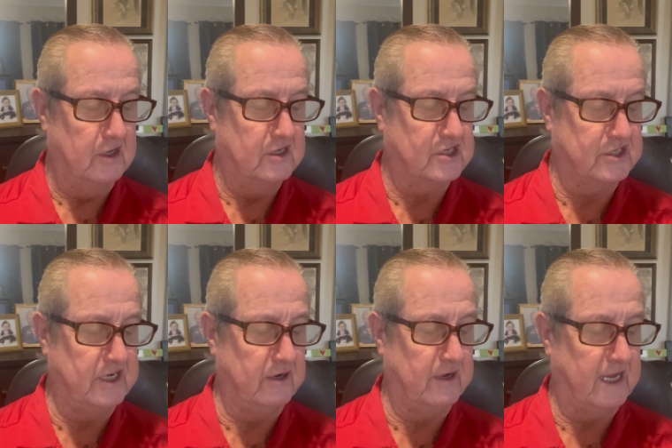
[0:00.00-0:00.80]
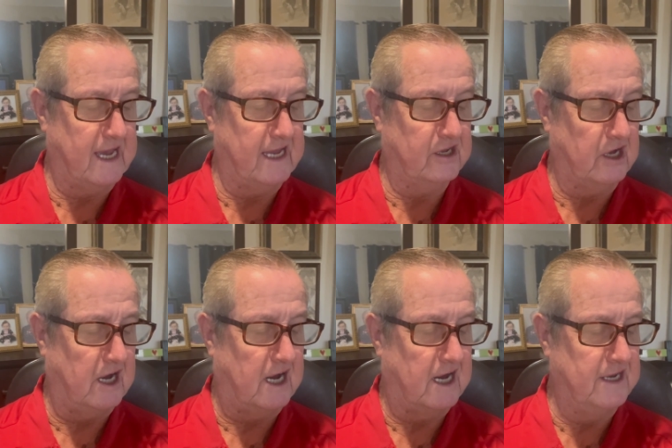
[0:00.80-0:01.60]
sneering at
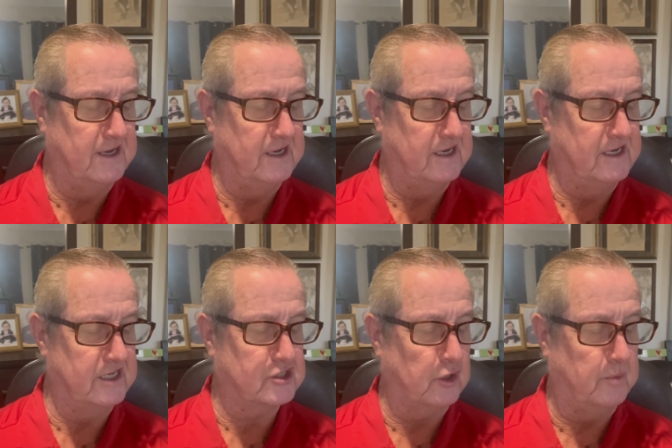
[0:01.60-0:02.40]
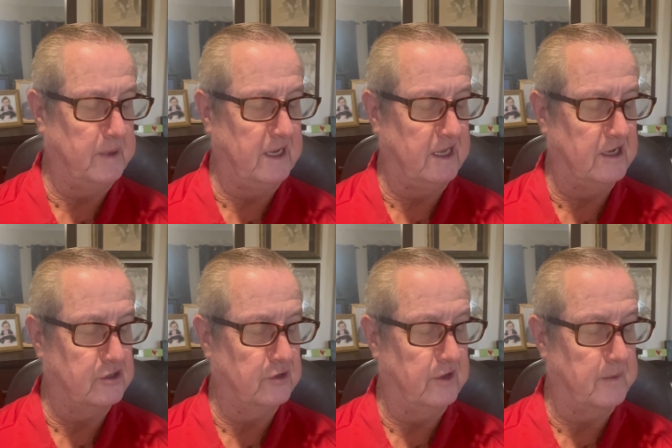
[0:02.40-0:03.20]
God, disobedient
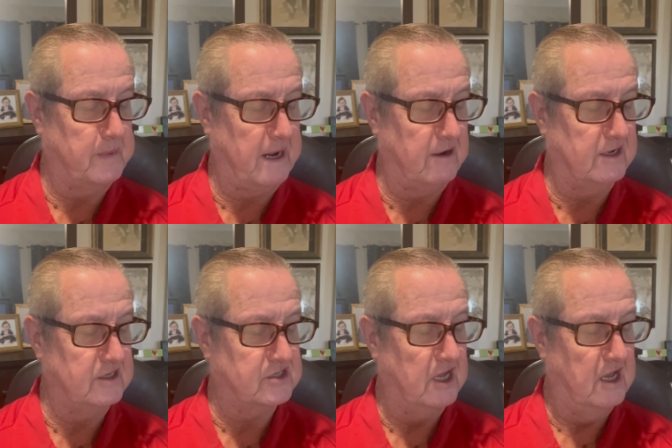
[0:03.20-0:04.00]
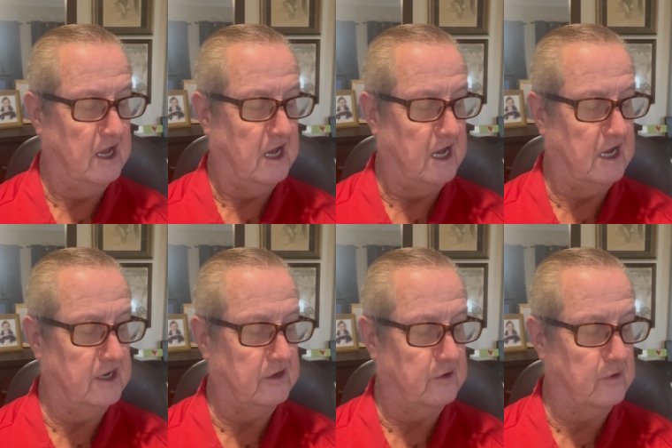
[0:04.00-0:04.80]
to their parents,
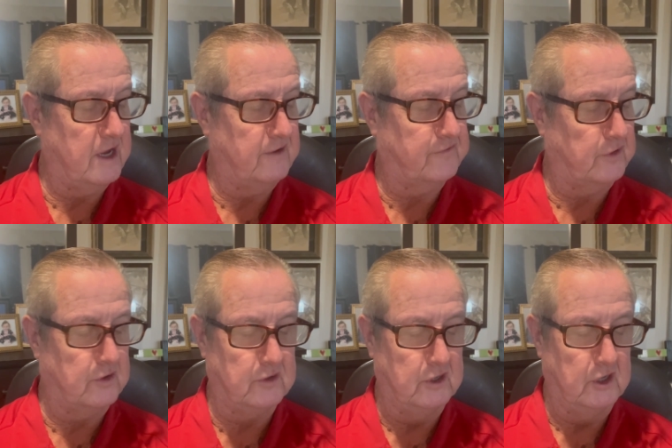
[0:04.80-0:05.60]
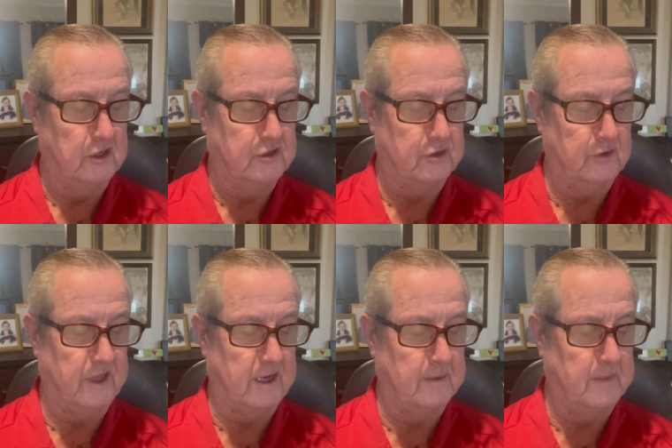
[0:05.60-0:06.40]
ungrateful to
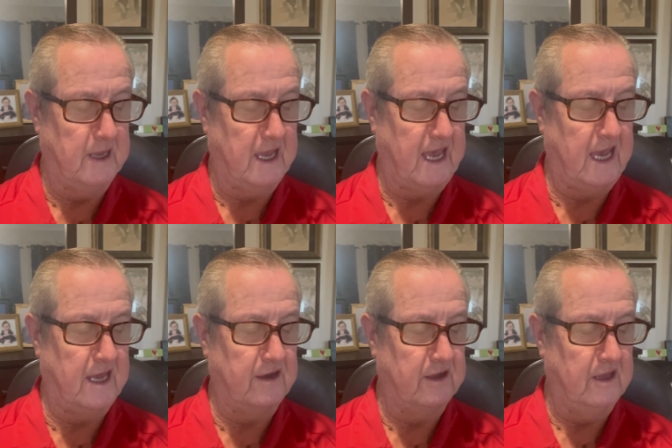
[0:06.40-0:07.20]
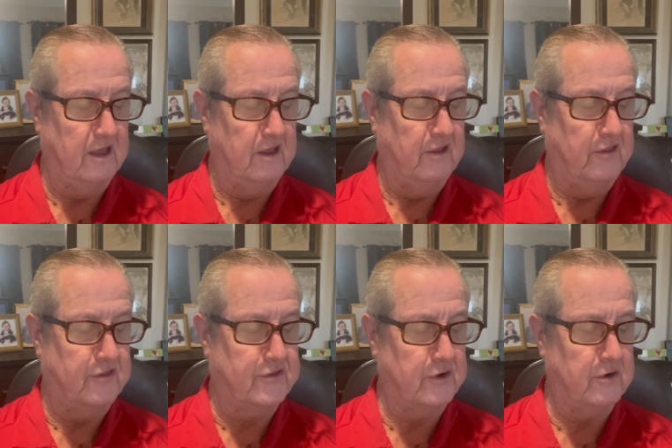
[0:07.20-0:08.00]
them, and
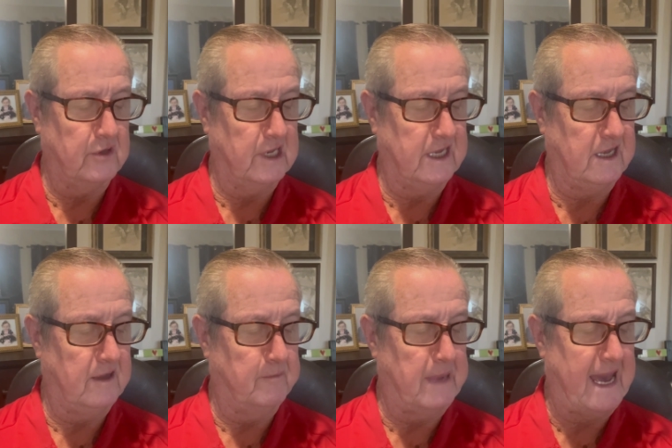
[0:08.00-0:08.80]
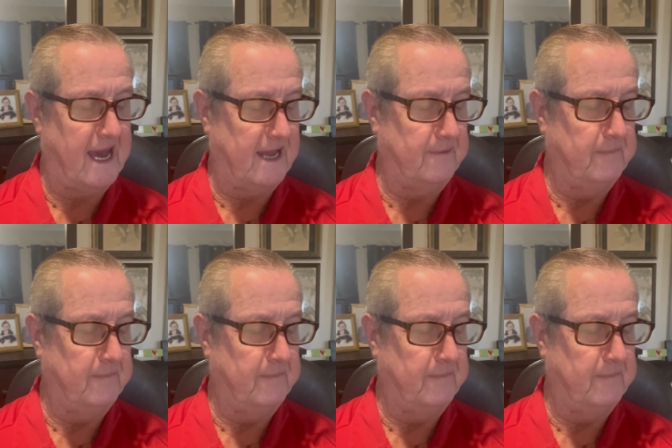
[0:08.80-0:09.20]
thoroughly bad.